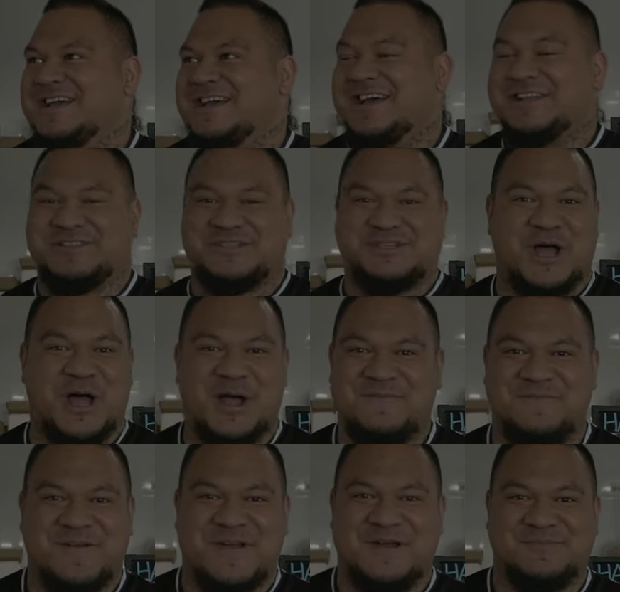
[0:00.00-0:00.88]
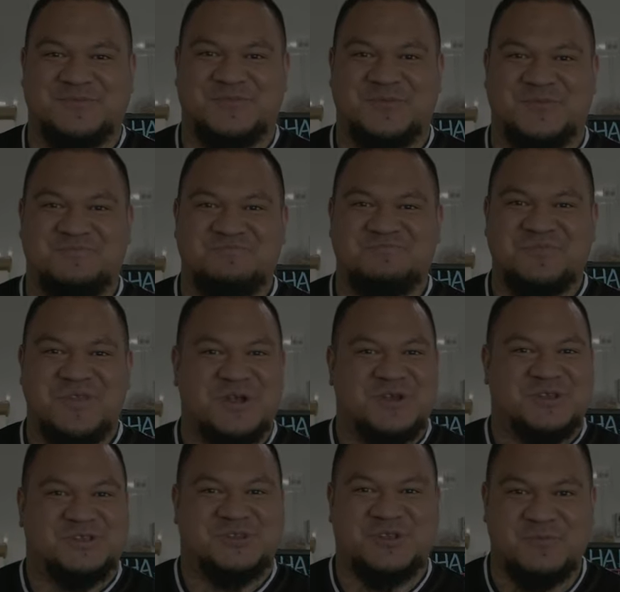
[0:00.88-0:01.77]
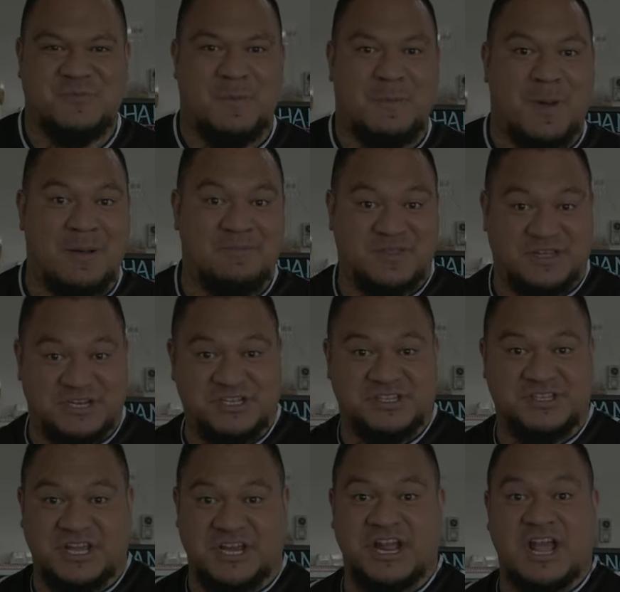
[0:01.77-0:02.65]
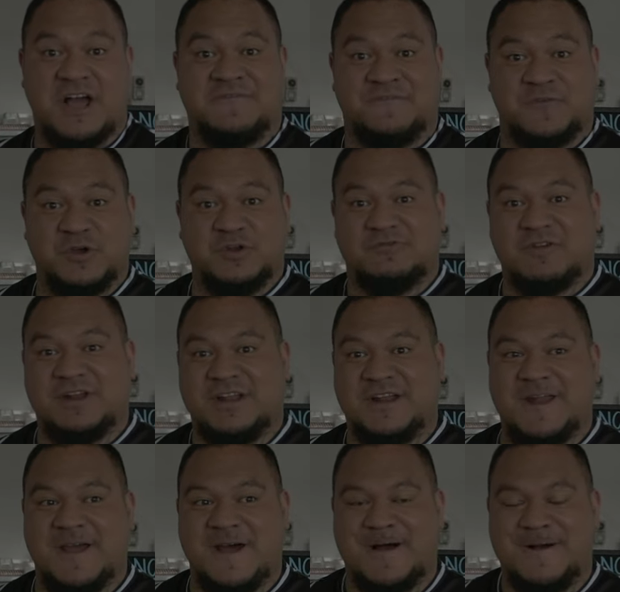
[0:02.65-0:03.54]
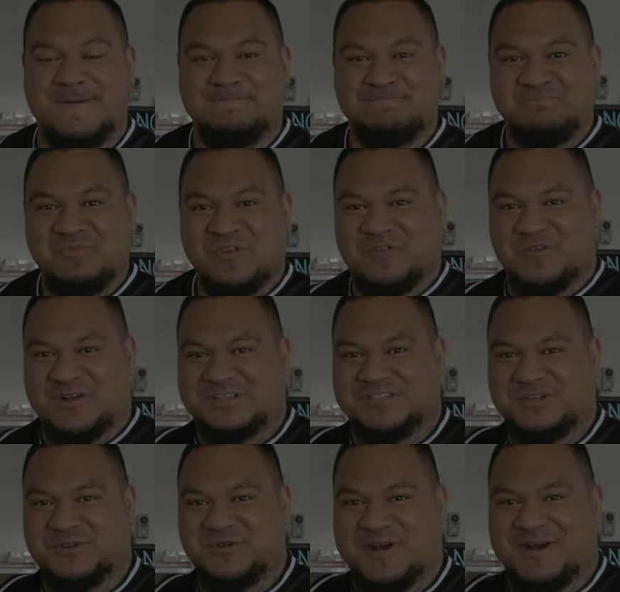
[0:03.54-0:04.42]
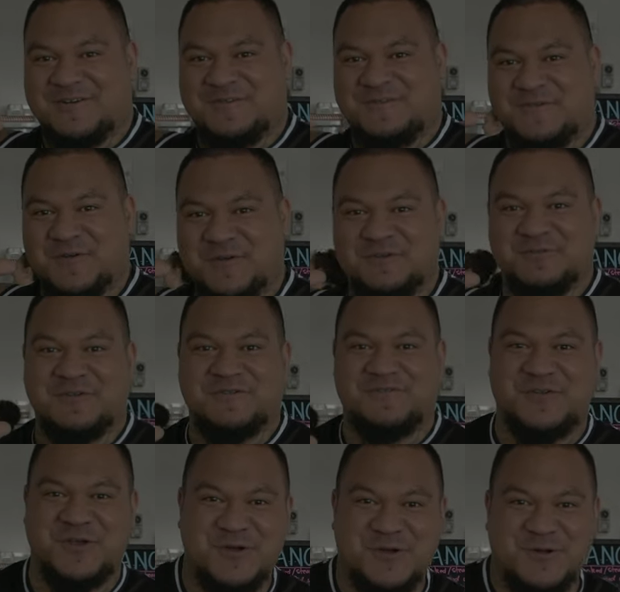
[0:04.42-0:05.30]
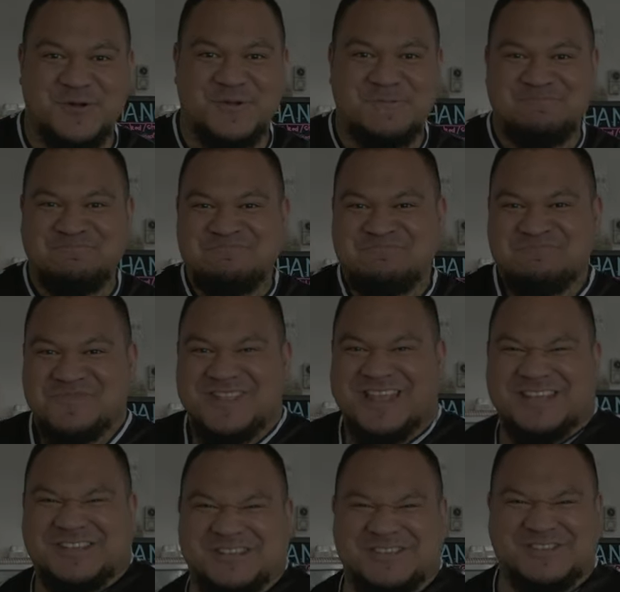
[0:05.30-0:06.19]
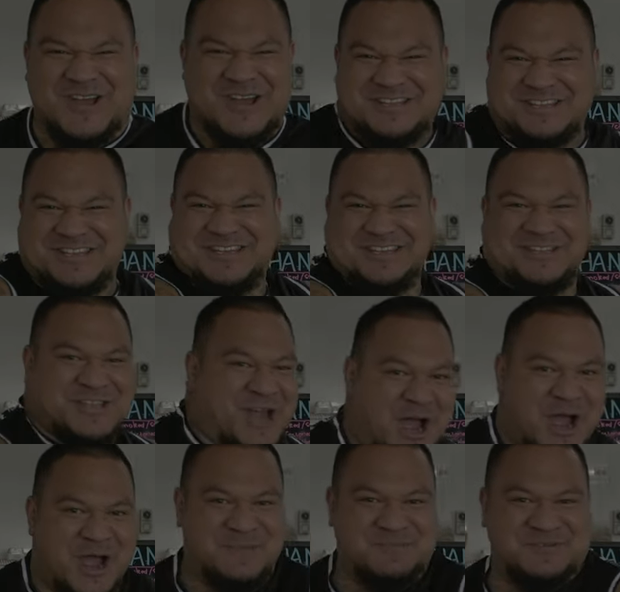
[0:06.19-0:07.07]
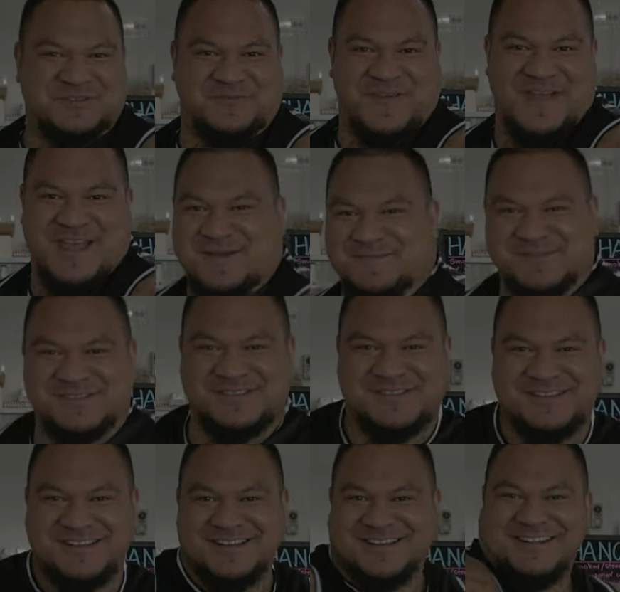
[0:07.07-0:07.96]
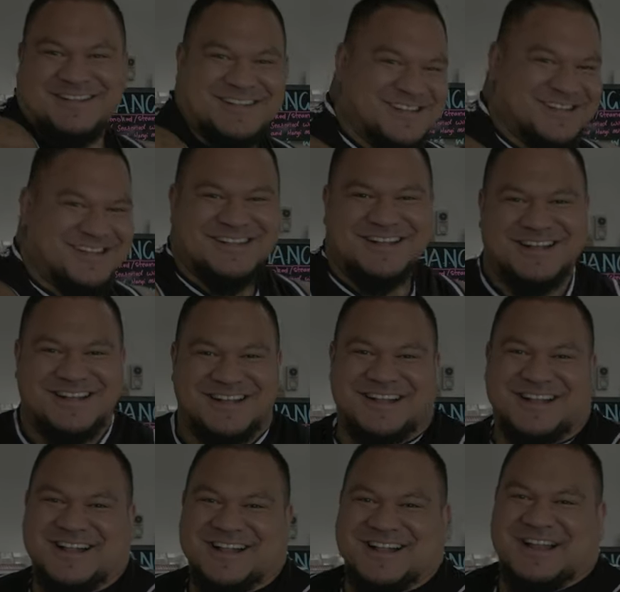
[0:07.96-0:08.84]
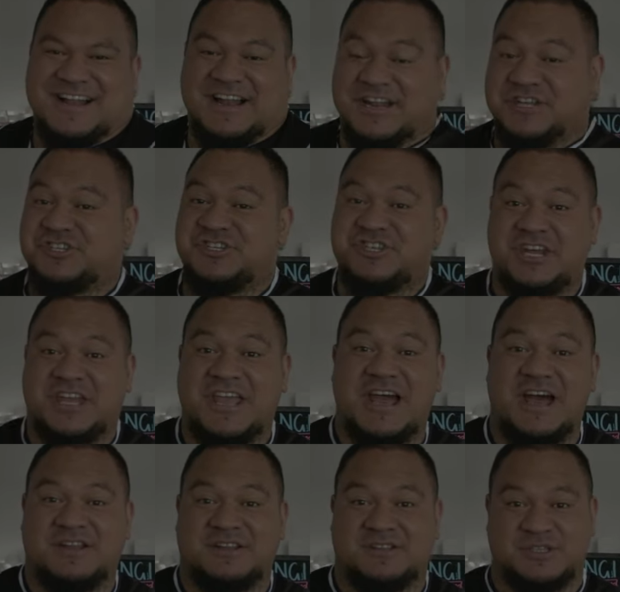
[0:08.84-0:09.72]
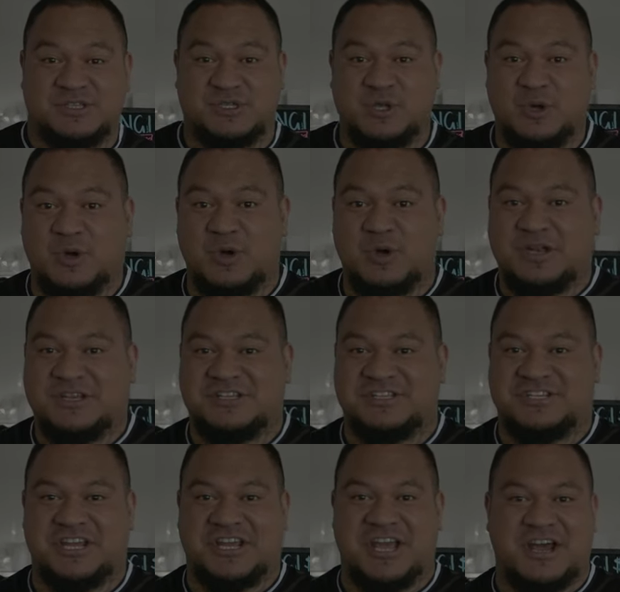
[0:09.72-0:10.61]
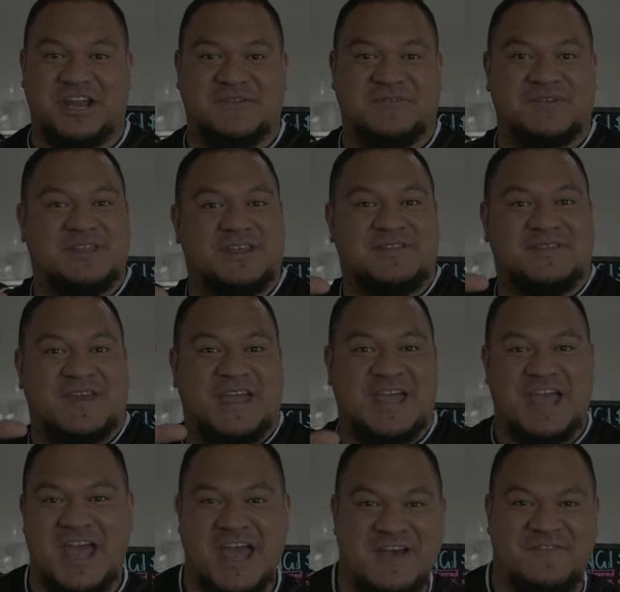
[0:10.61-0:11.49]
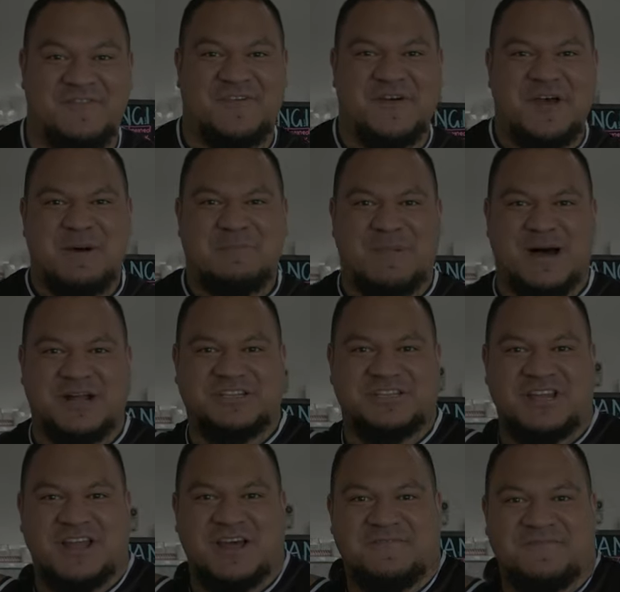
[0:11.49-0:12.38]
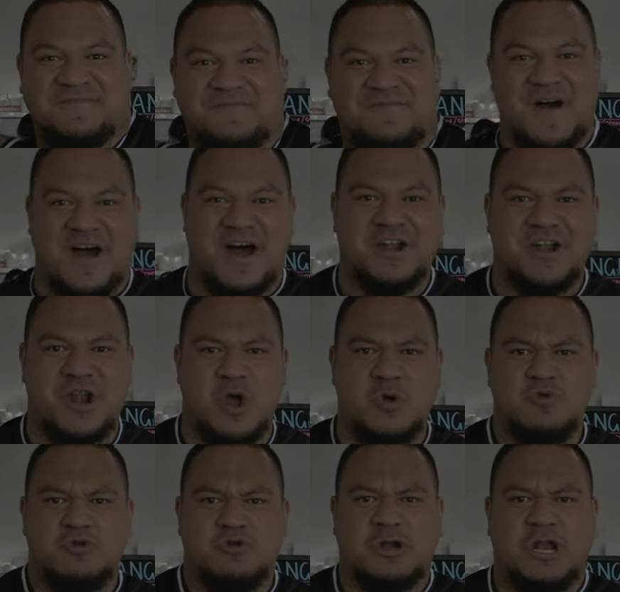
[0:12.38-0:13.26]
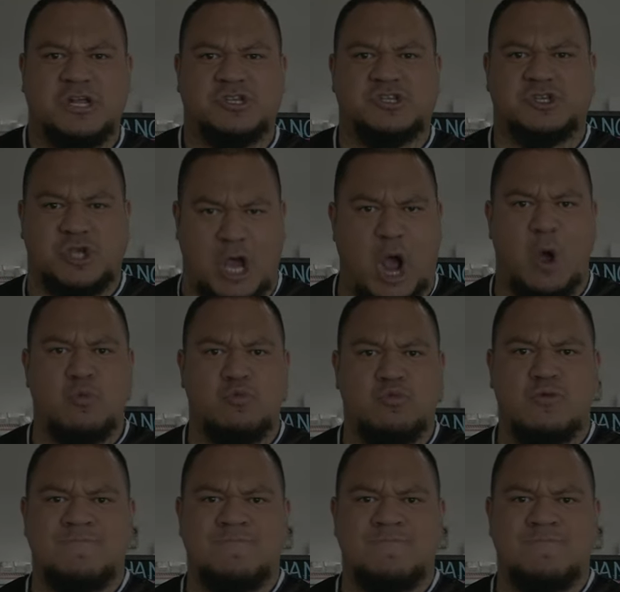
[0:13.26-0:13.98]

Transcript: It's time, fams. Super pumped. They're just getting our food ready now for us to do our food review. Exciting times, fams. Let's check out the store. Let's check out everything they have. Much love, whanau. Let's go!